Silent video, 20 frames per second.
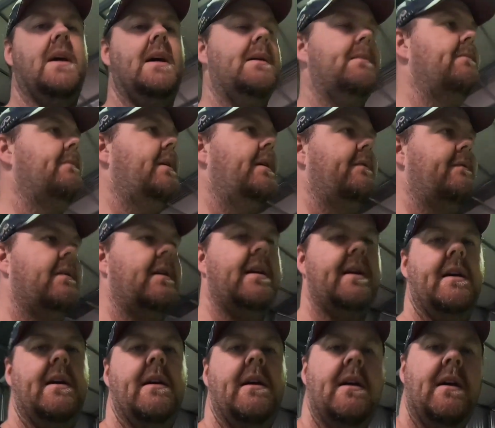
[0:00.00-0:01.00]

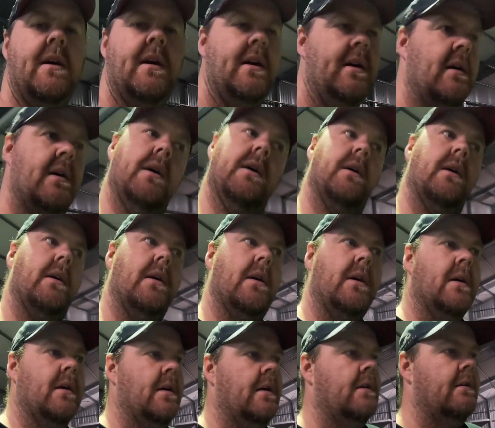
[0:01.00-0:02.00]
hopefully
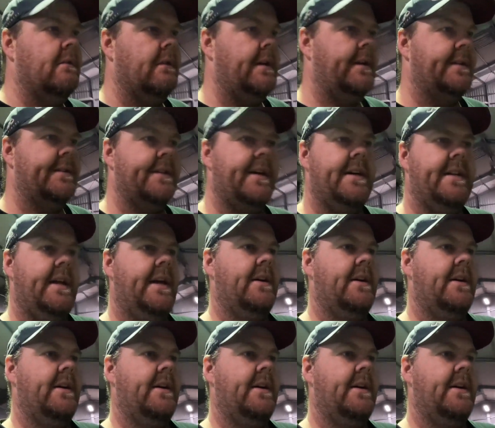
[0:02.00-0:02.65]
redesign